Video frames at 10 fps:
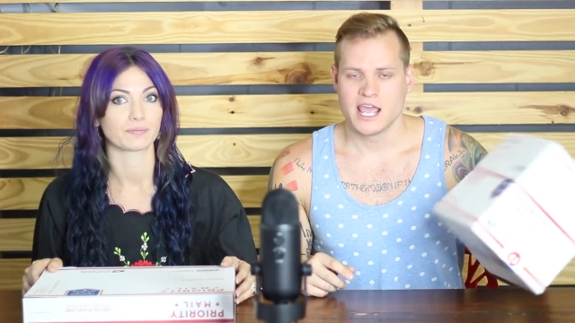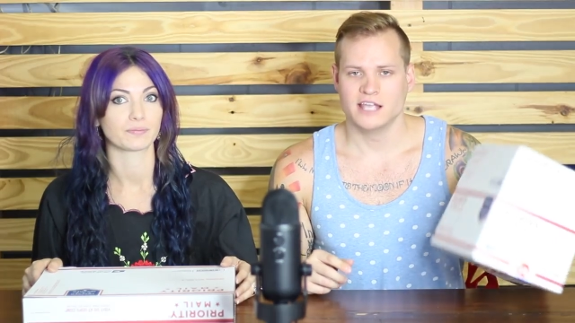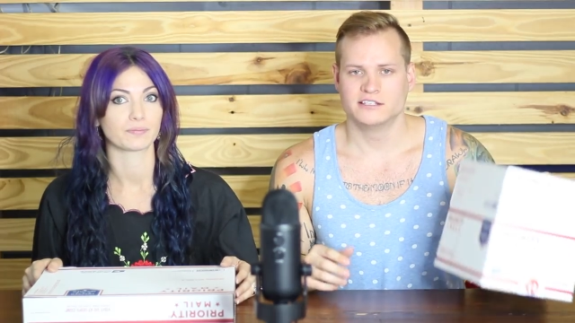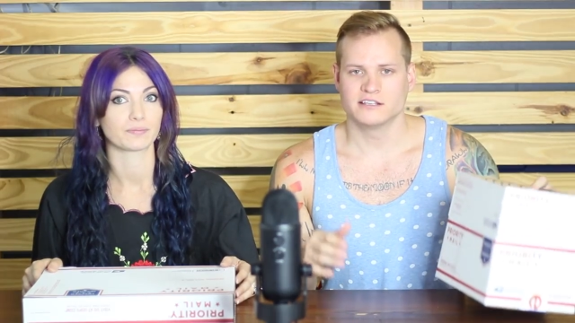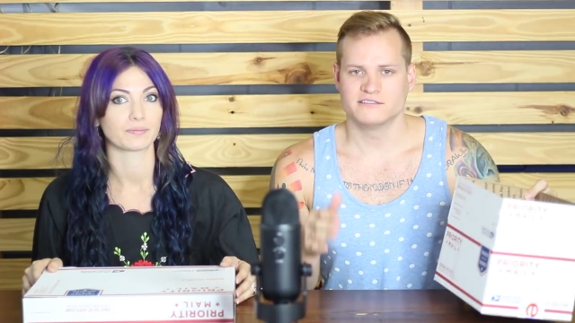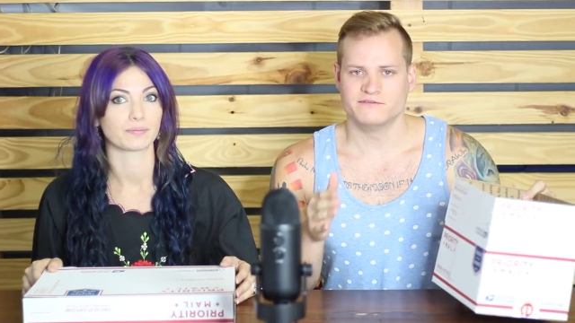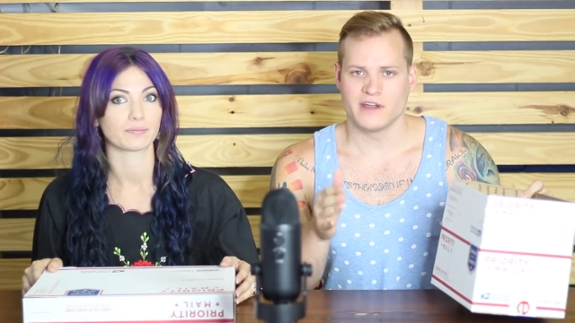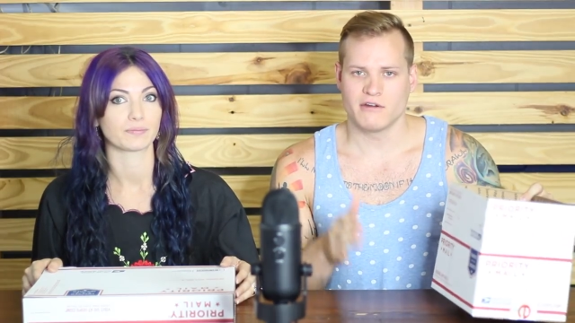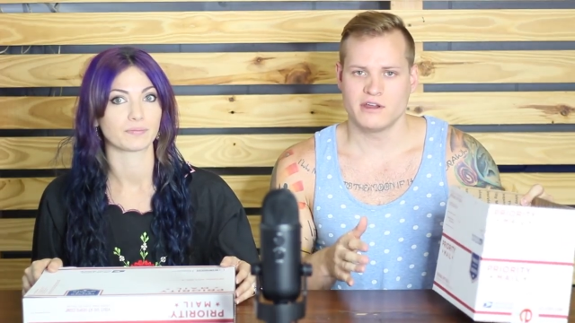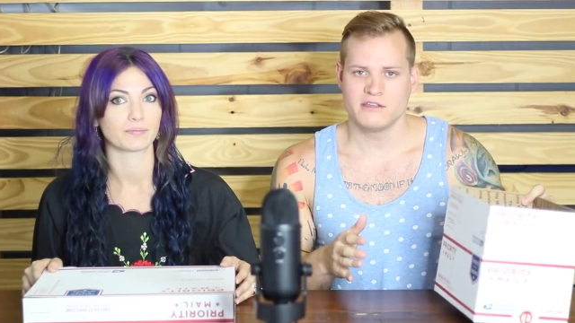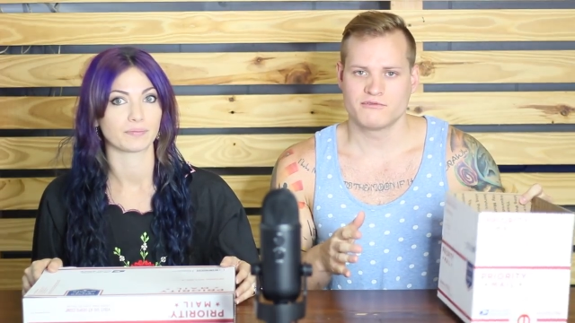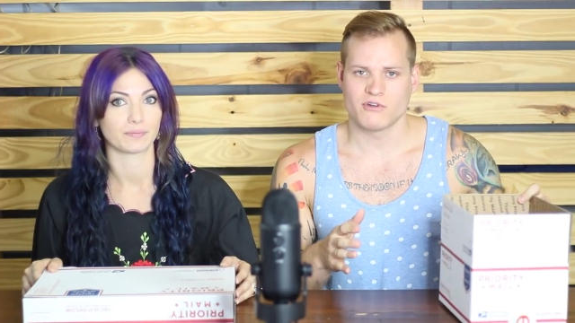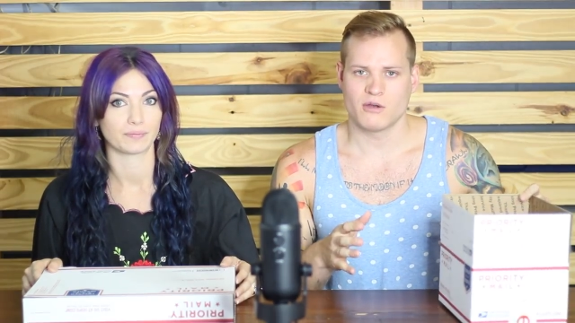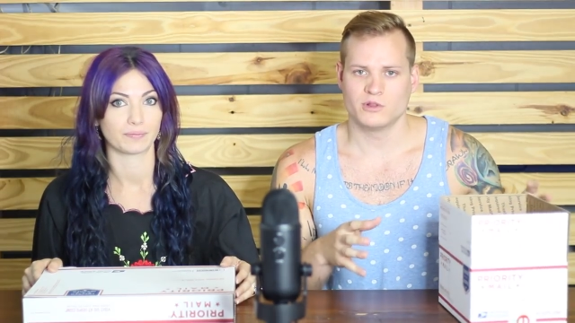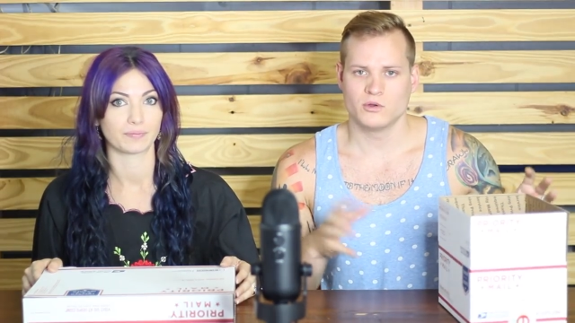Speaker 1: It does vary
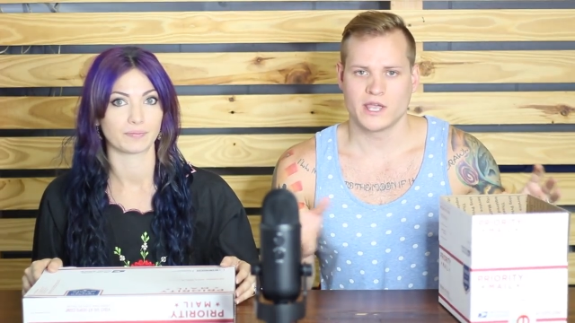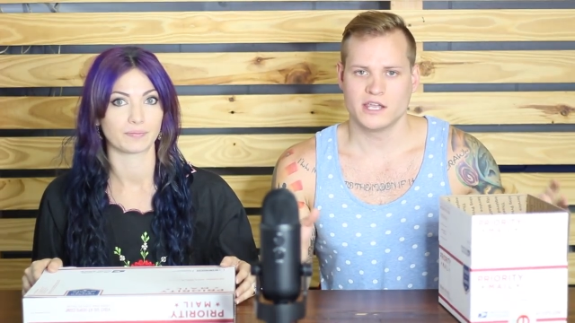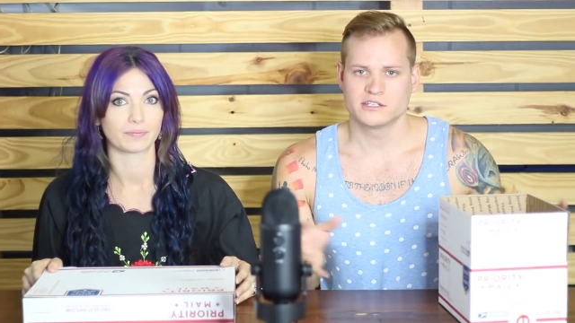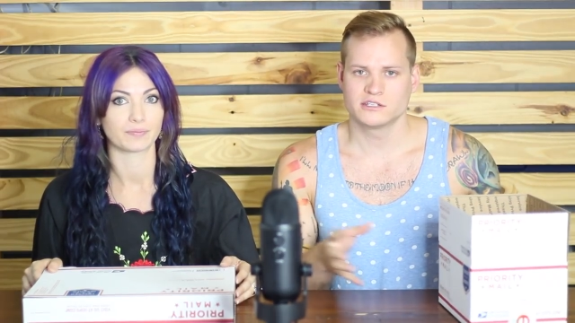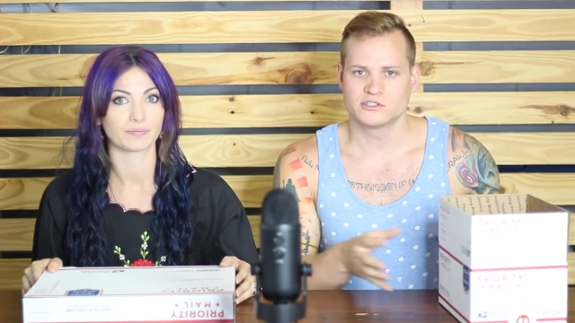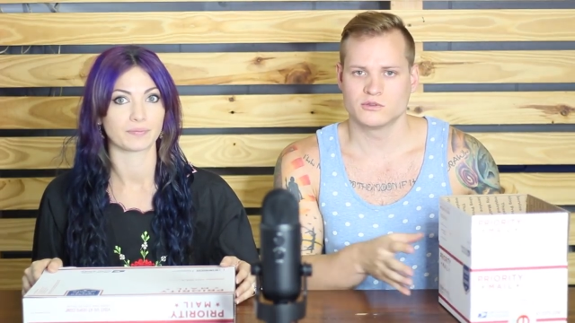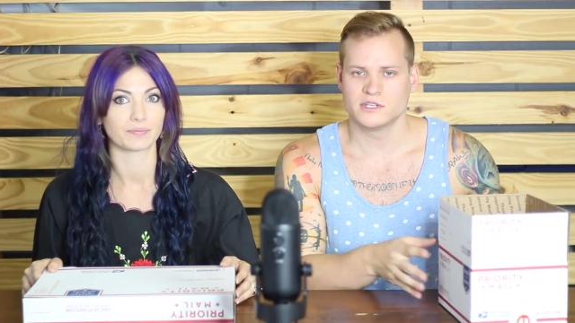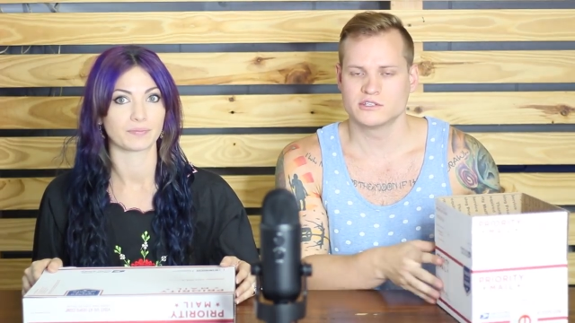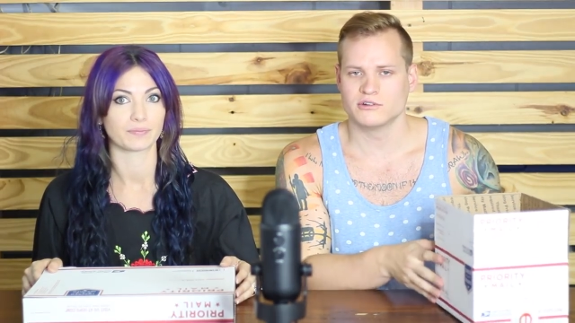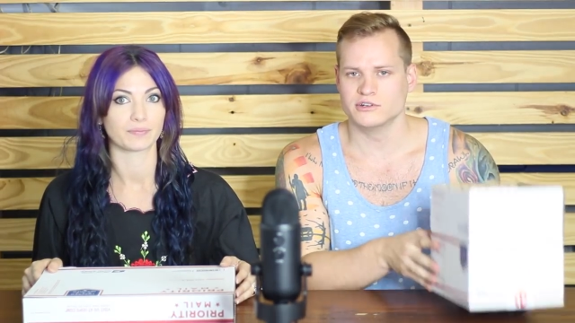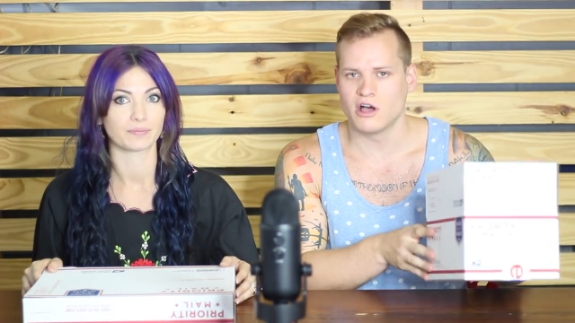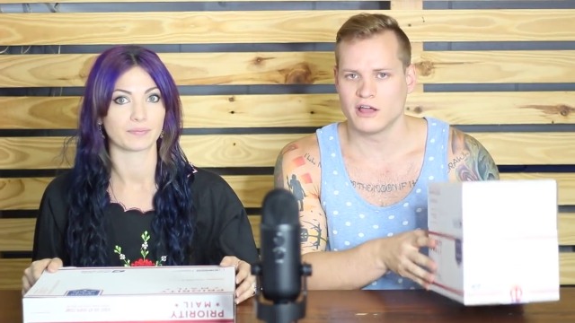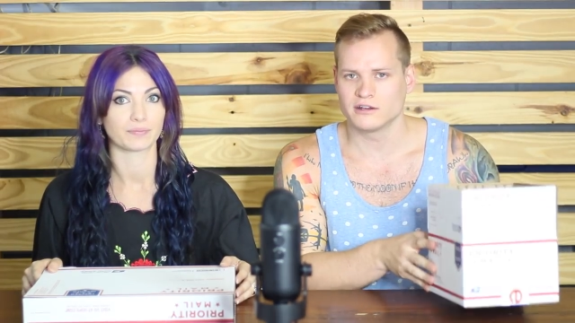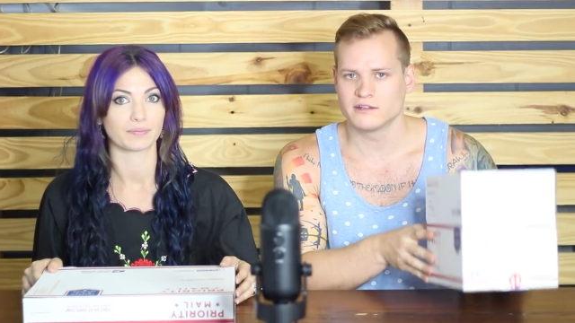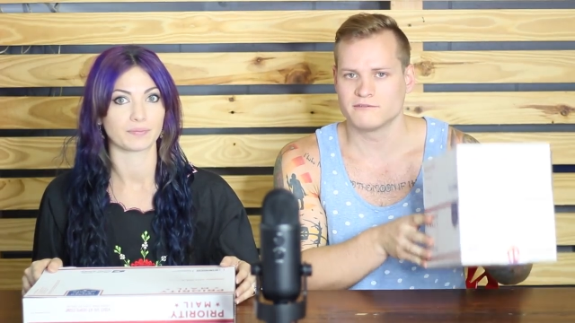from location, so these are
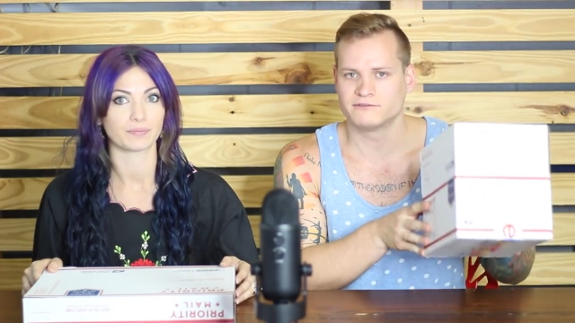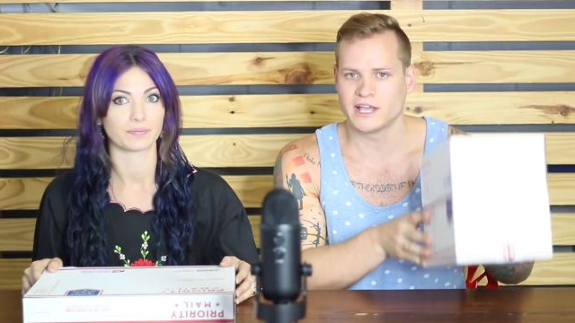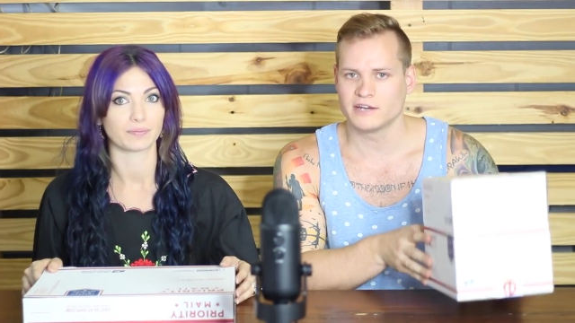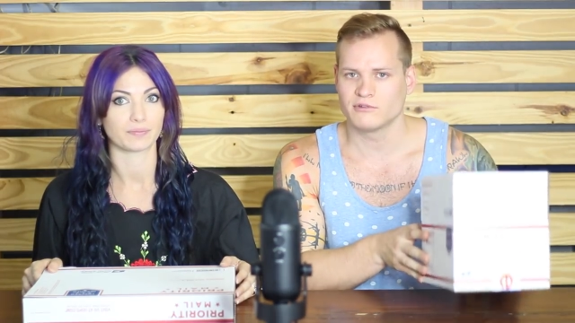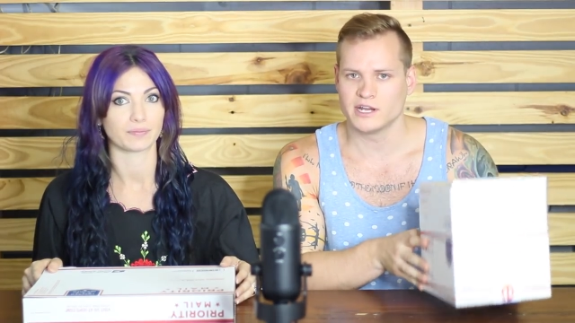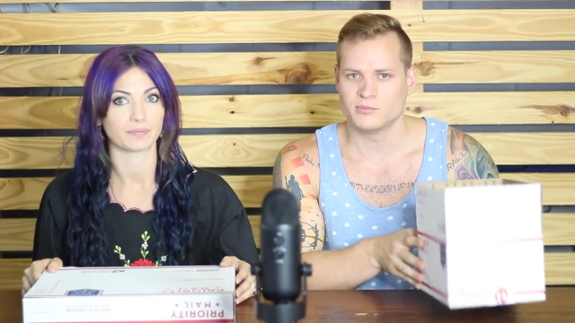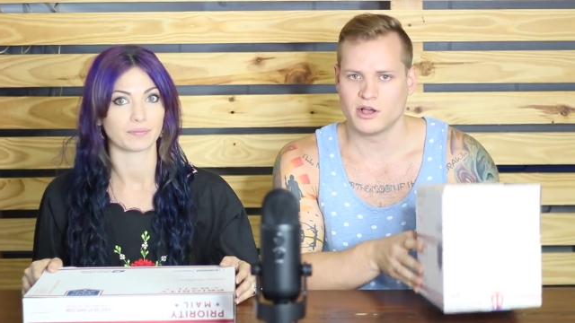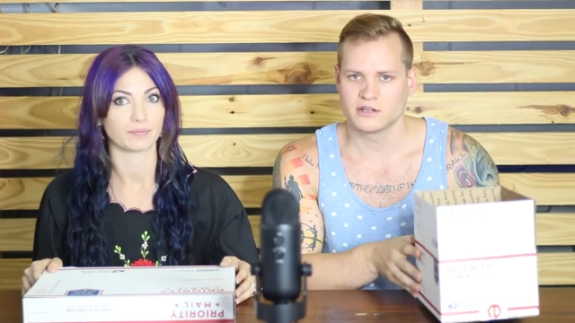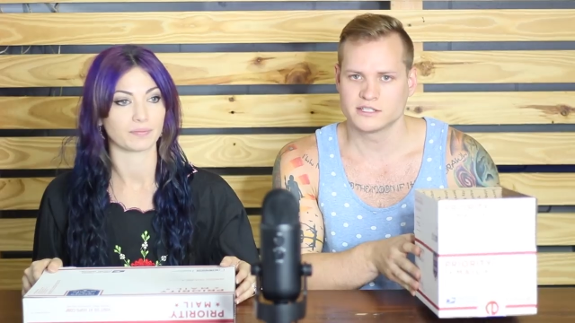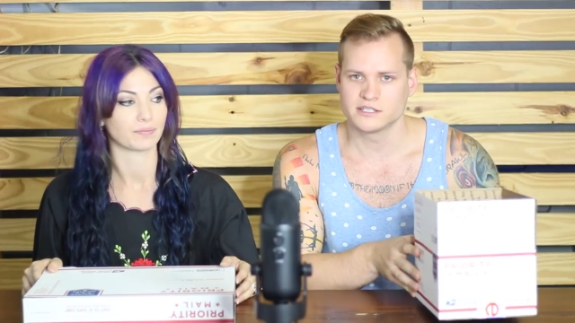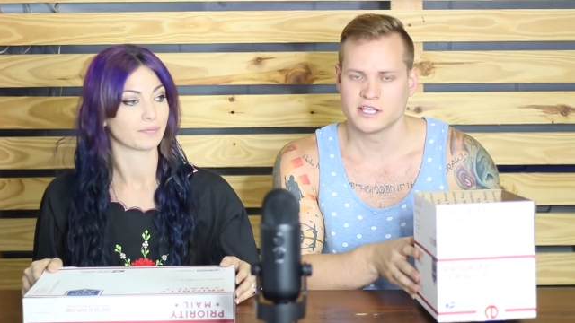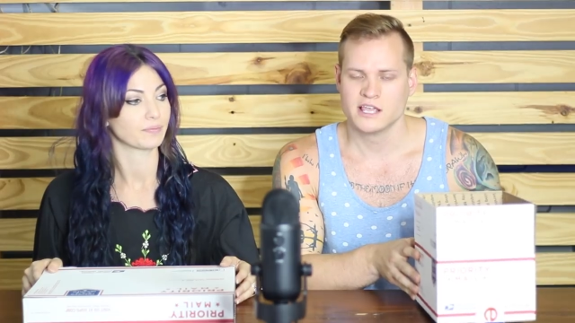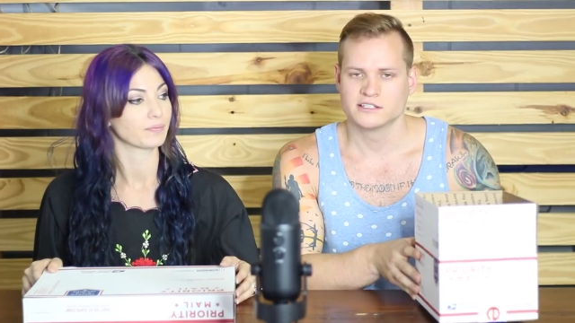not flat rate boxes.